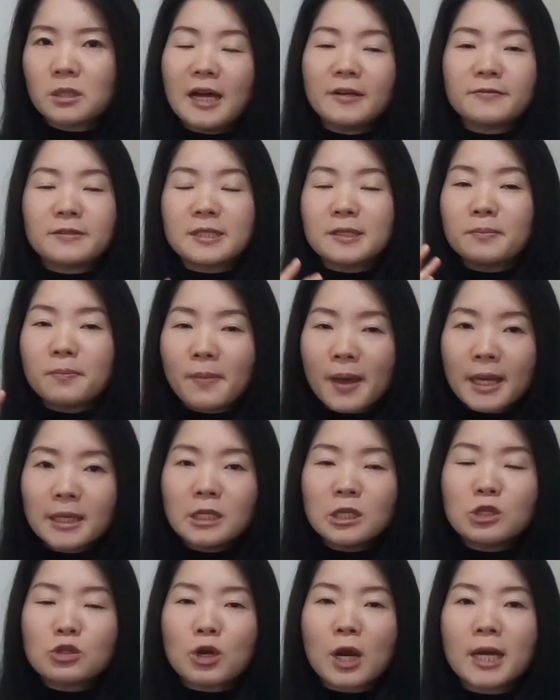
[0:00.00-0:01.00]
I have seen
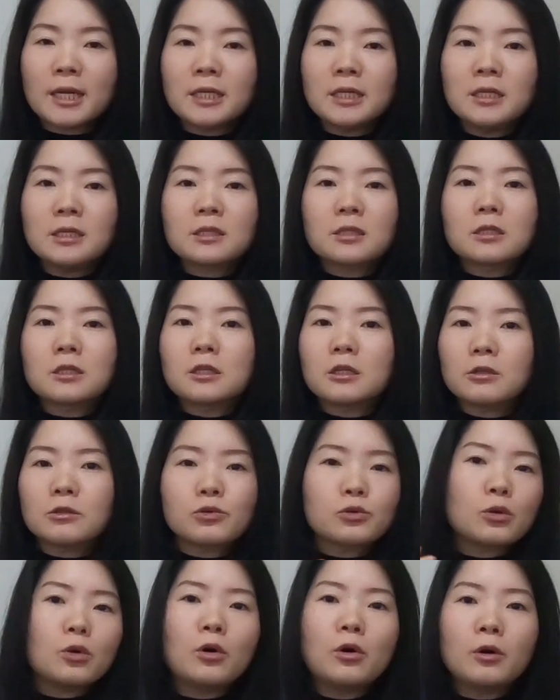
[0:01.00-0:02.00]
many Chinese
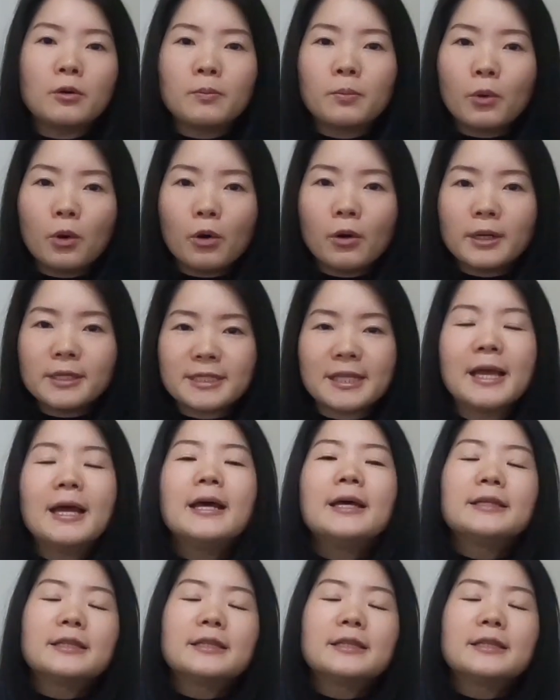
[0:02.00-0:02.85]
girls or boys,